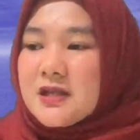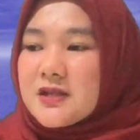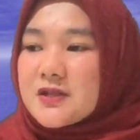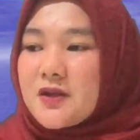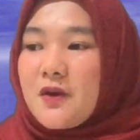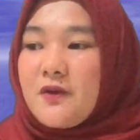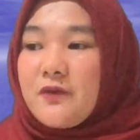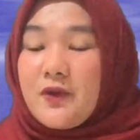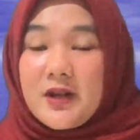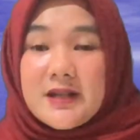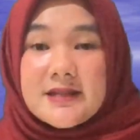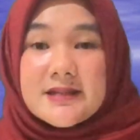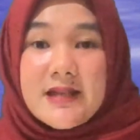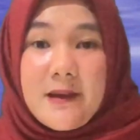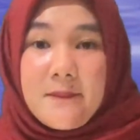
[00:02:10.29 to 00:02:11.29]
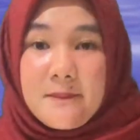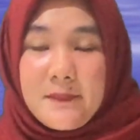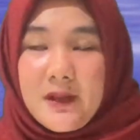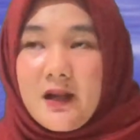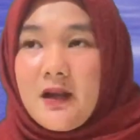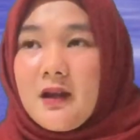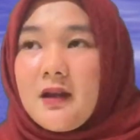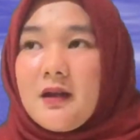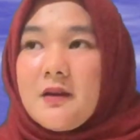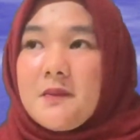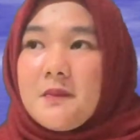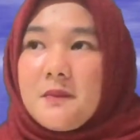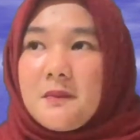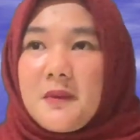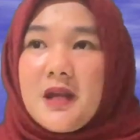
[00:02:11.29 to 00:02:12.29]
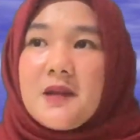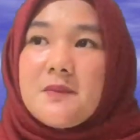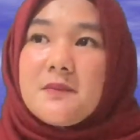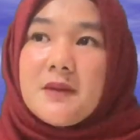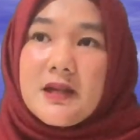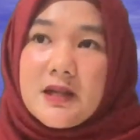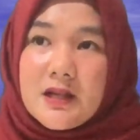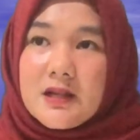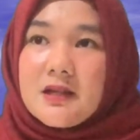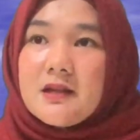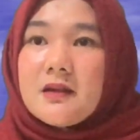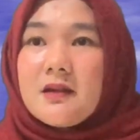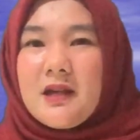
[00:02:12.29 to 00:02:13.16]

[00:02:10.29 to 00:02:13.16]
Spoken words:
So for example, maybe